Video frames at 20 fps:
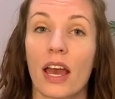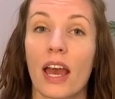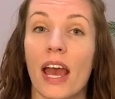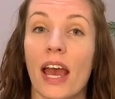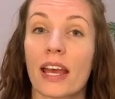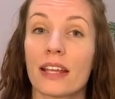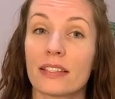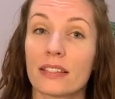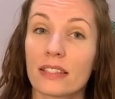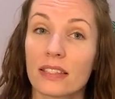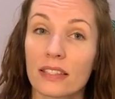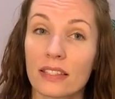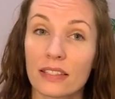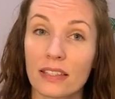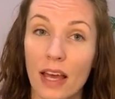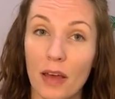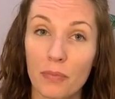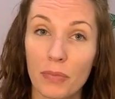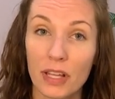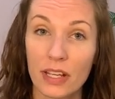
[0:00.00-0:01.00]
and
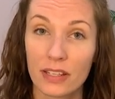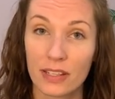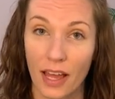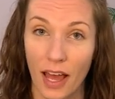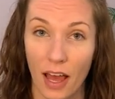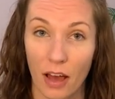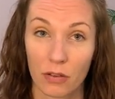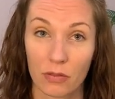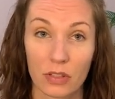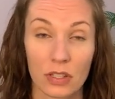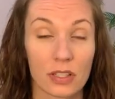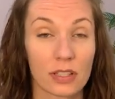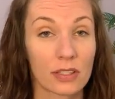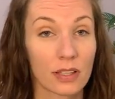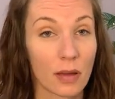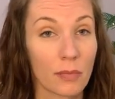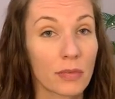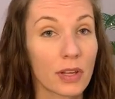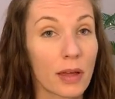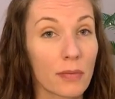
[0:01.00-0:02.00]
step it down,
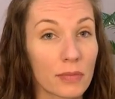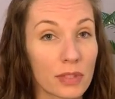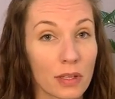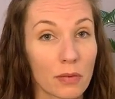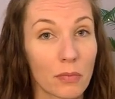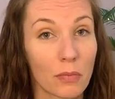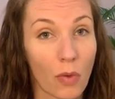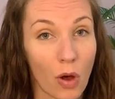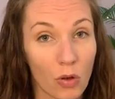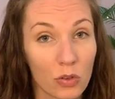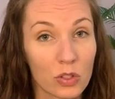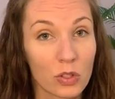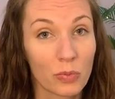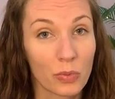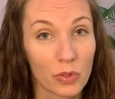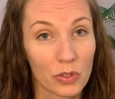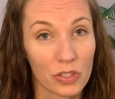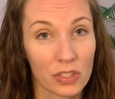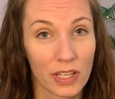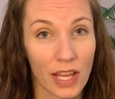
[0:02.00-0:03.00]
sometimes in multiple
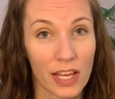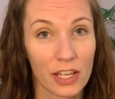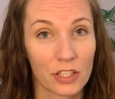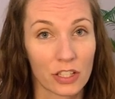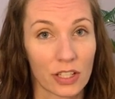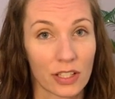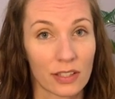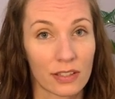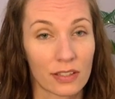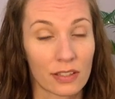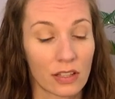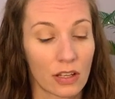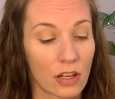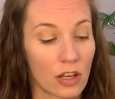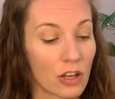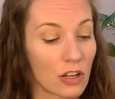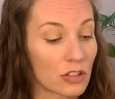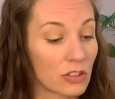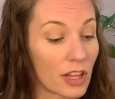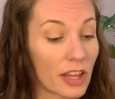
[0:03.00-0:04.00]
stages,
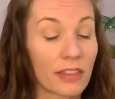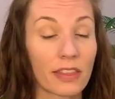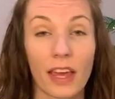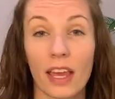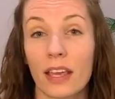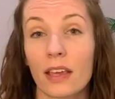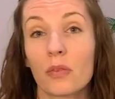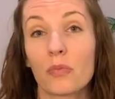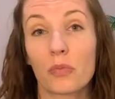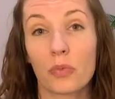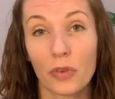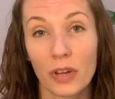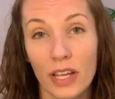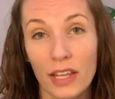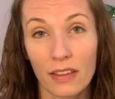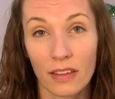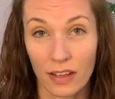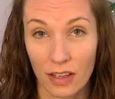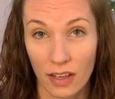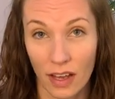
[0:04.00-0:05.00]
so that they can breathe
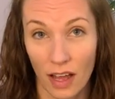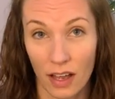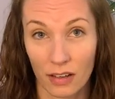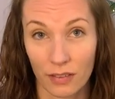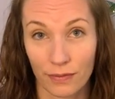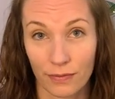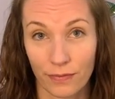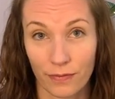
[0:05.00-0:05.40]
it again.